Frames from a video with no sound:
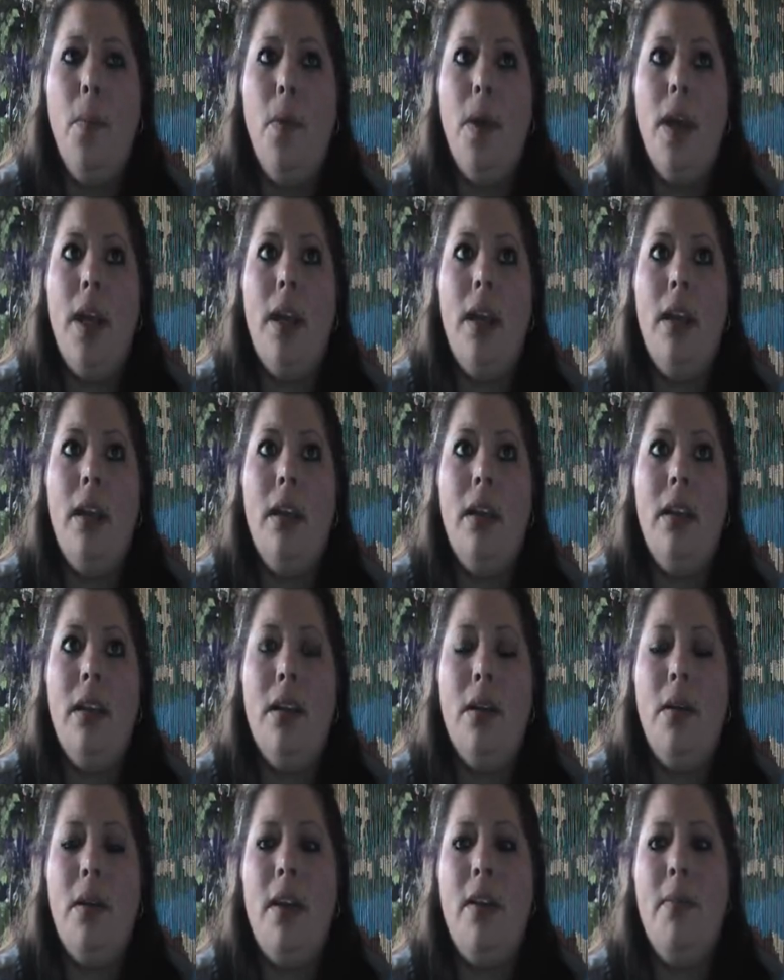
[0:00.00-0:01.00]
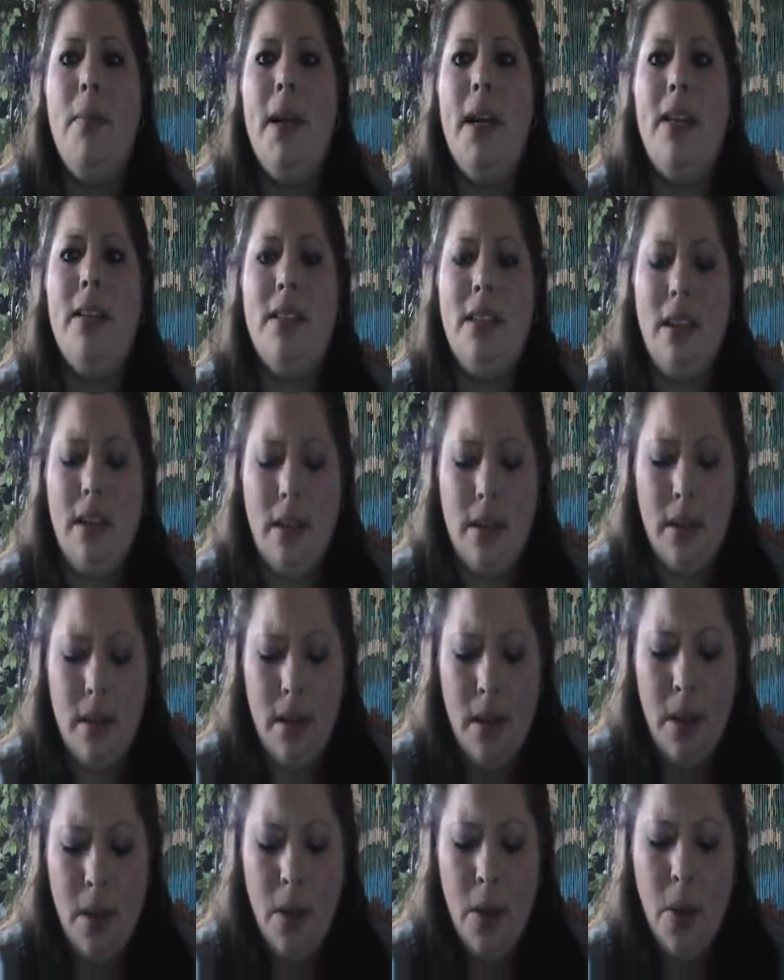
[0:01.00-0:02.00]
we, you know, everybody's like,
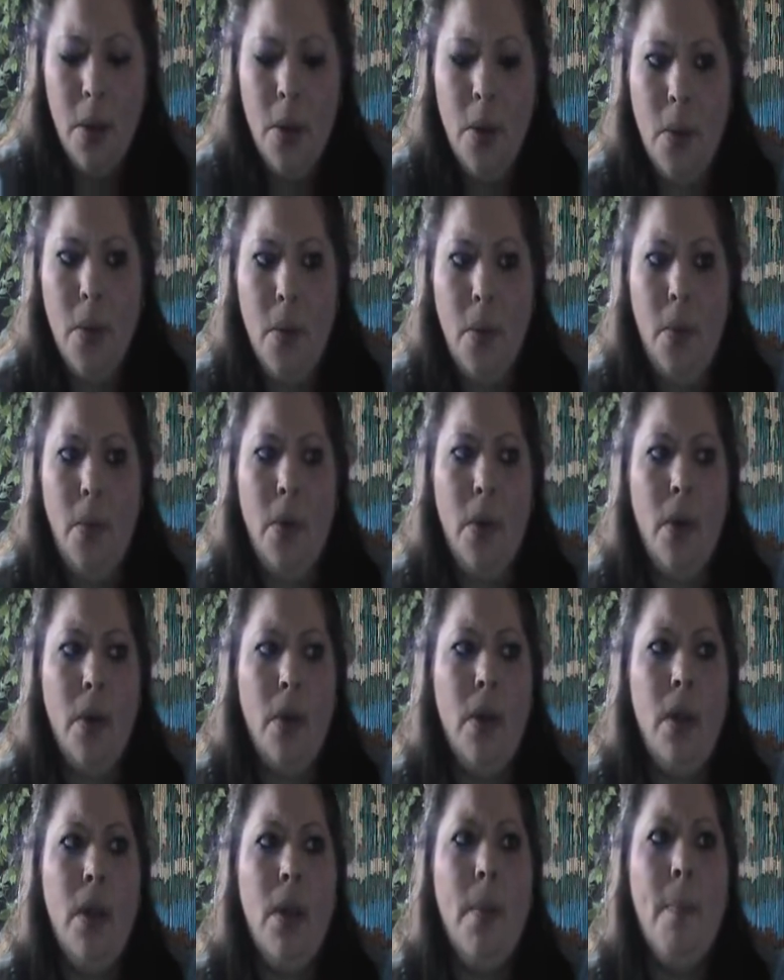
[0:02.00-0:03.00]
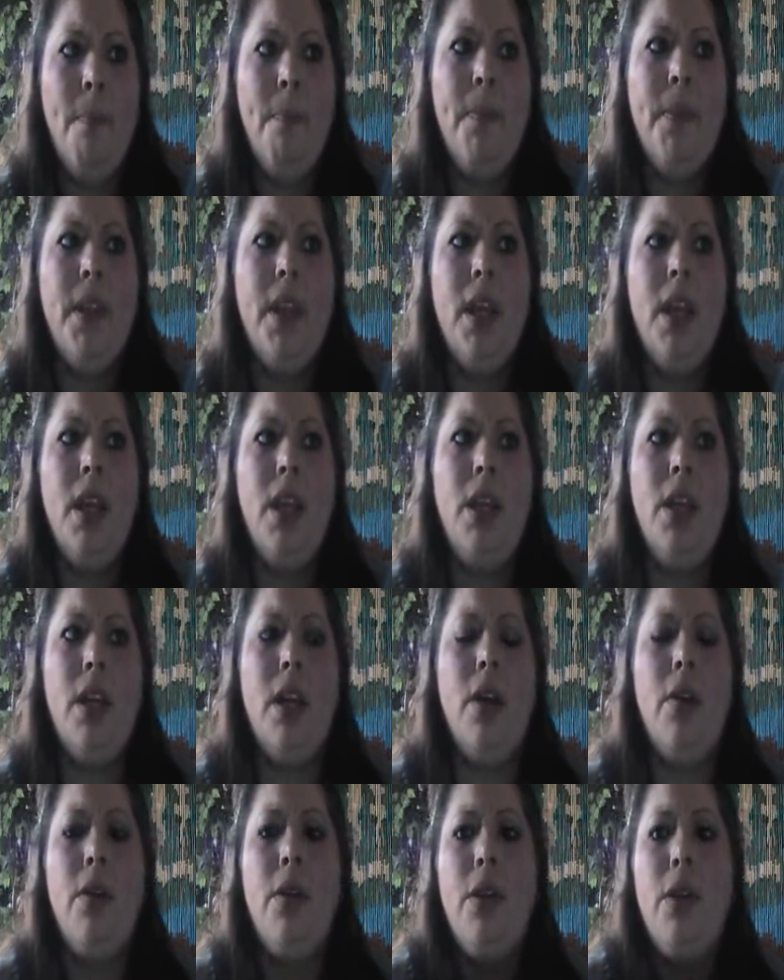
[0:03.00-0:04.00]
well, you
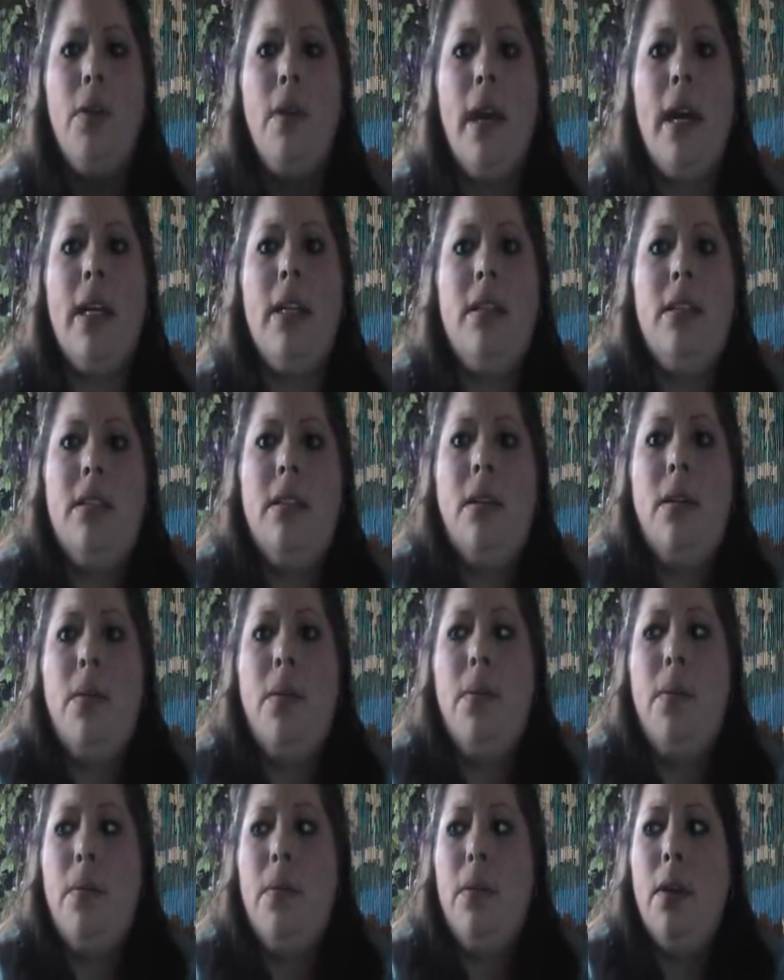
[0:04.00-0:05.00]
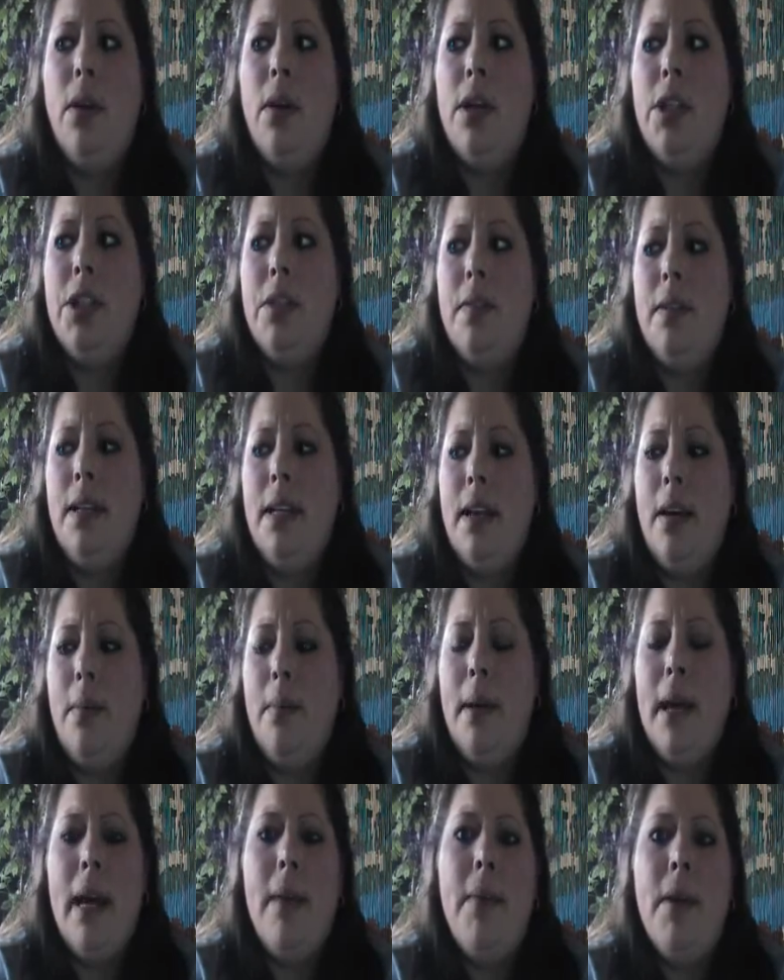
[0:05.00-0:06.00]
know, you had so large of a down
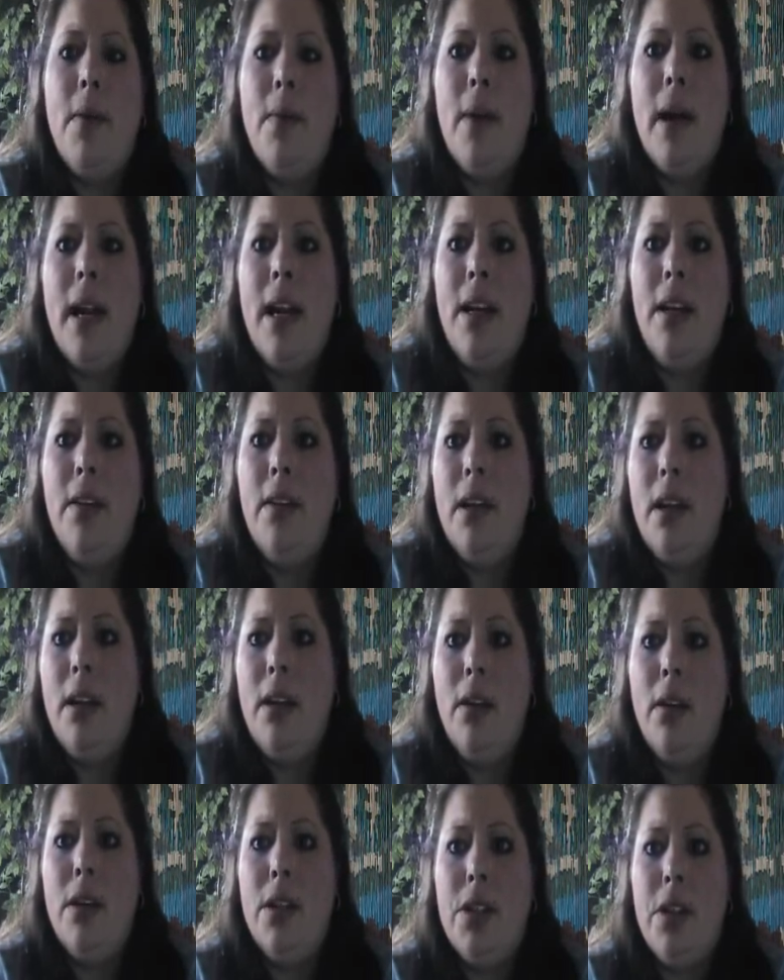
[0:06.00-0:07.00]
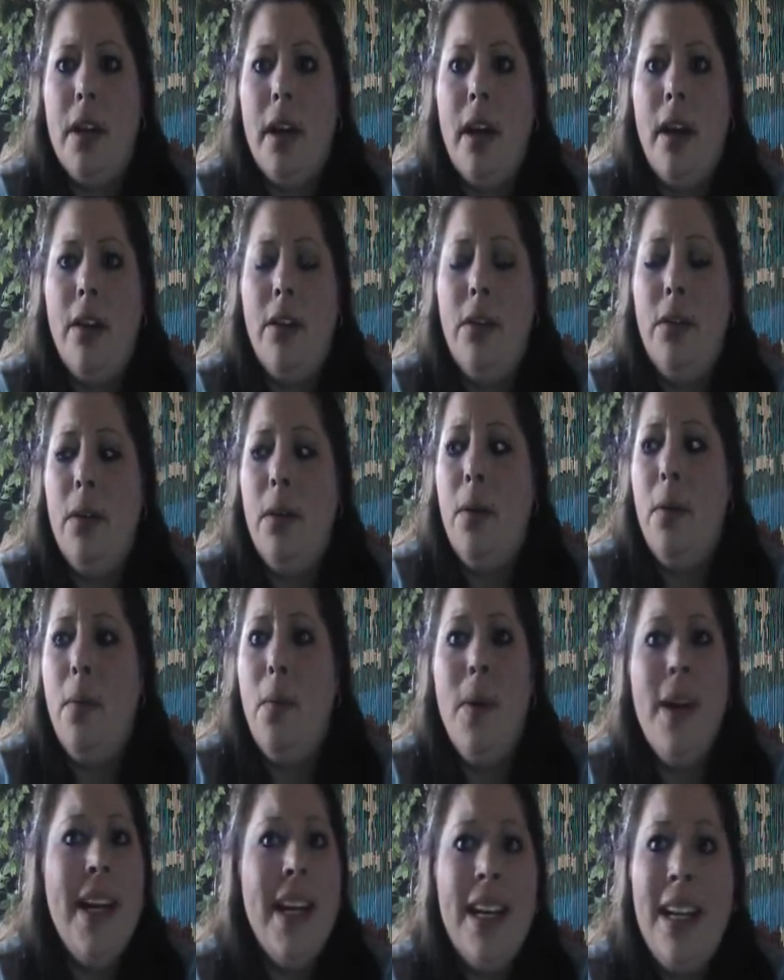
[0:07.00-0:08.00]
payment, why didn't you get a larger house?
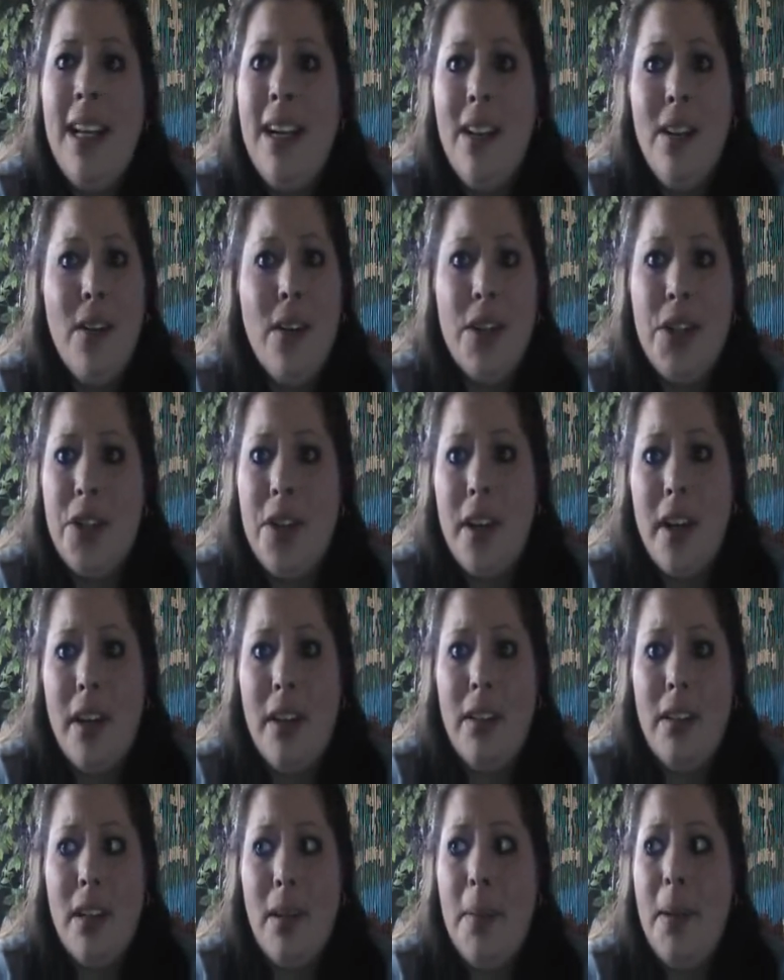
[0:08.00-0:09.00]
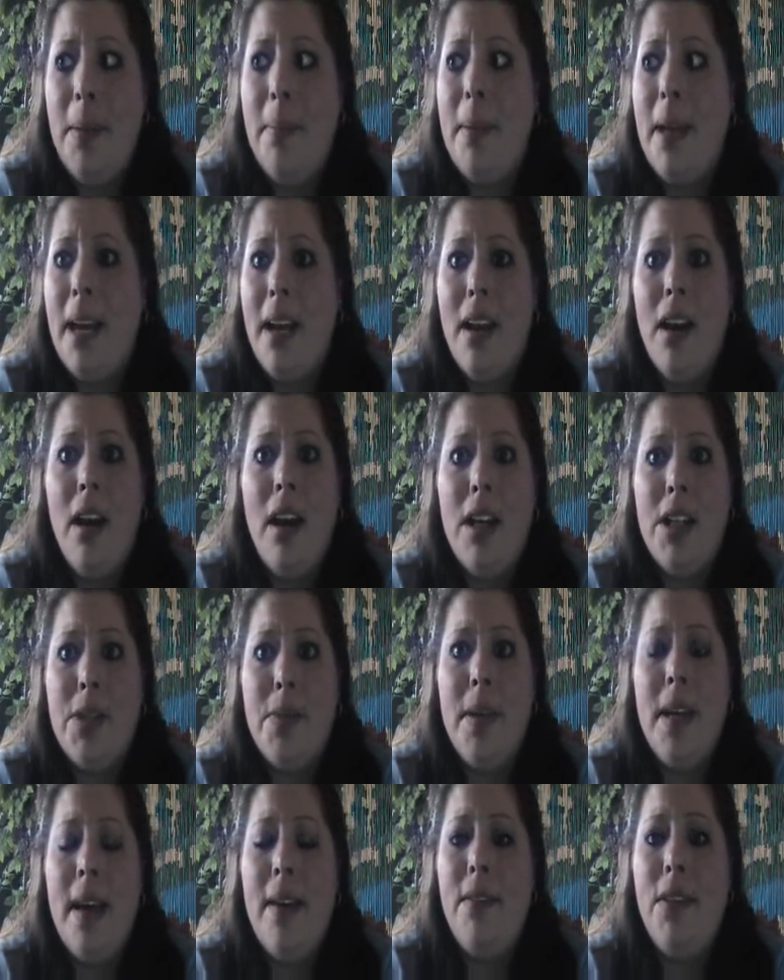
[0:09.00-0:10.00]
We didn't need a larger house. I mean, my
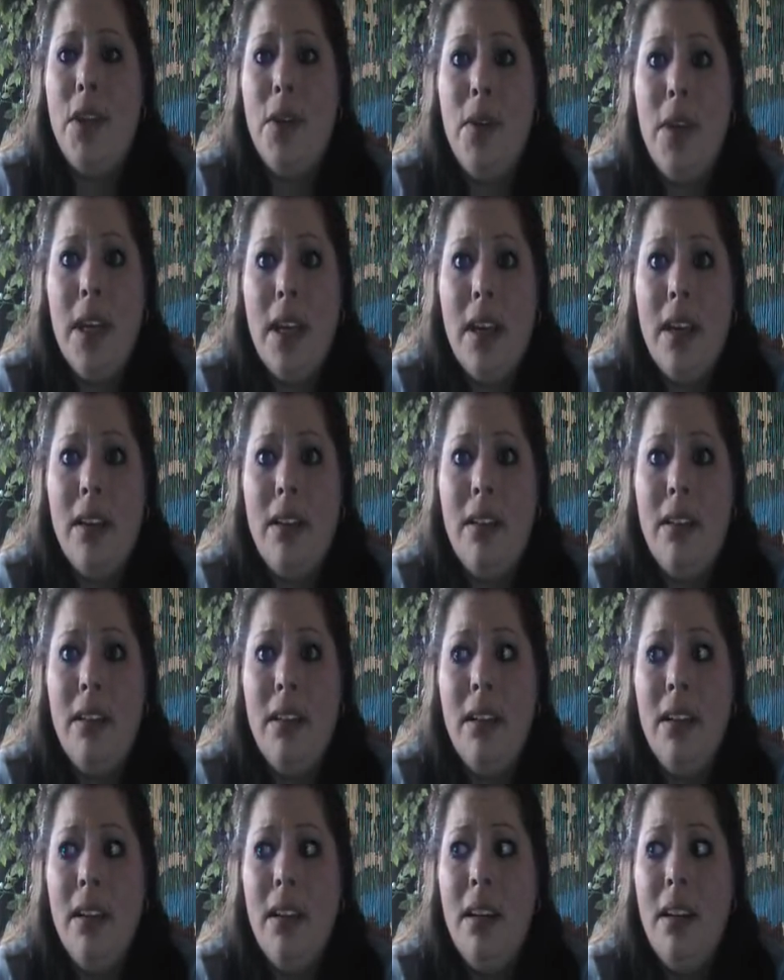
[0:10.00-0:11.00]
gosh, we have 2 kids.